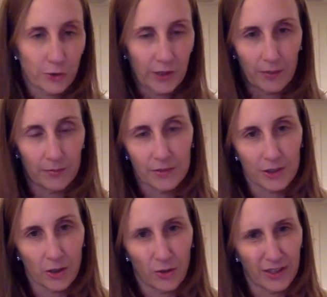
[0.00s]
cream
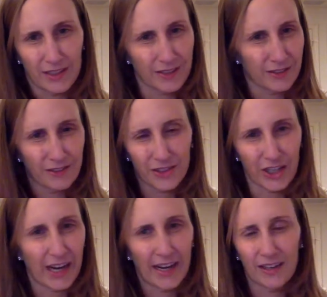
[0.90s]
sodas or
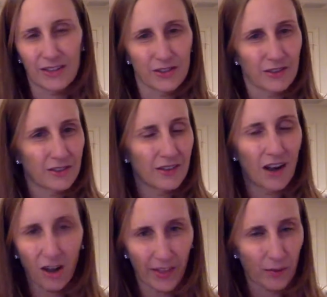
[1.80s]
shakes or
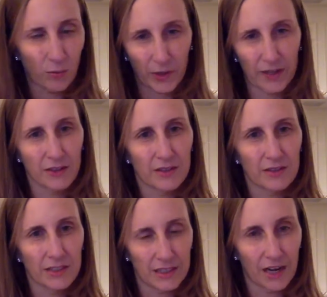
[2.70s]
all that
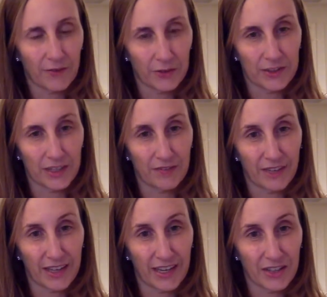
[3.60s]
weird stuff you see on
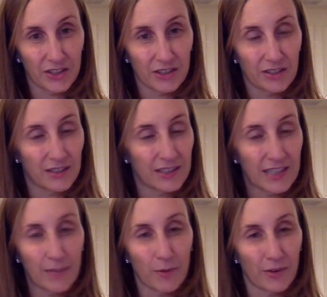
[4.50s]
vacation. In the
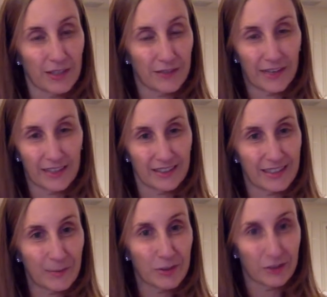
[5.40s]
summer, let's face it, the
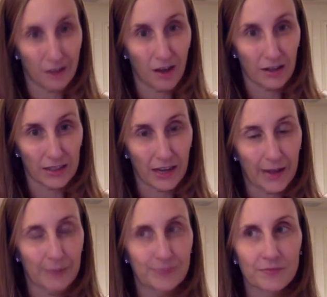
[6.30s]
summer's a long
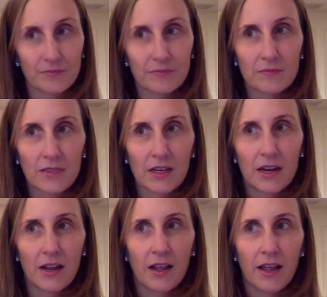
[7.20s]
time.
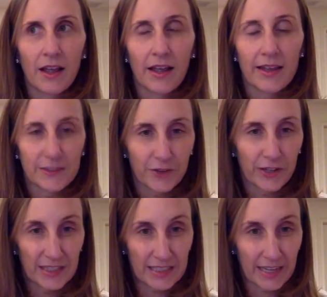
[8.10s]
It's
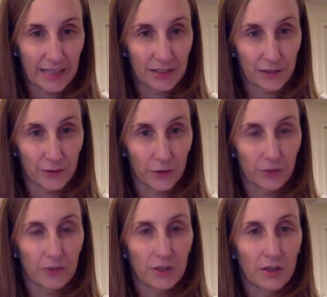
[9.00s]
very intense
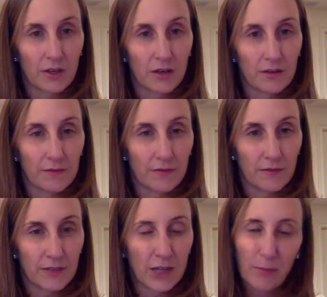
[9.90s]
food.
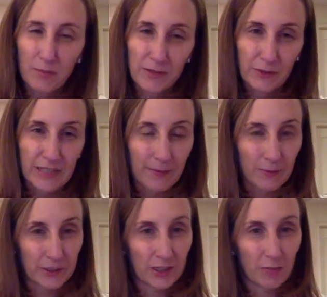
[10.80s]
The dopamine
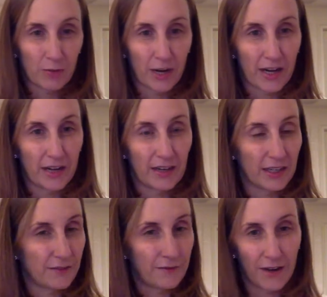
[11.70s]
receptors in our brain
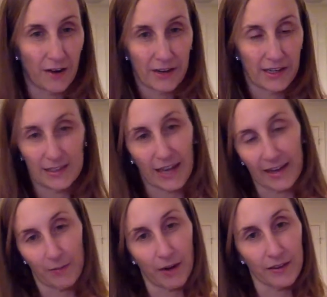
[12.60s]
get very
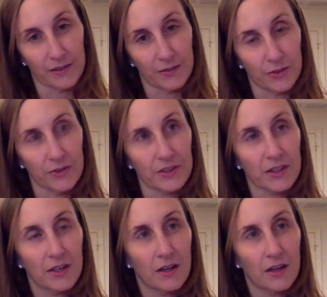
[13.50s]
excited by these foods.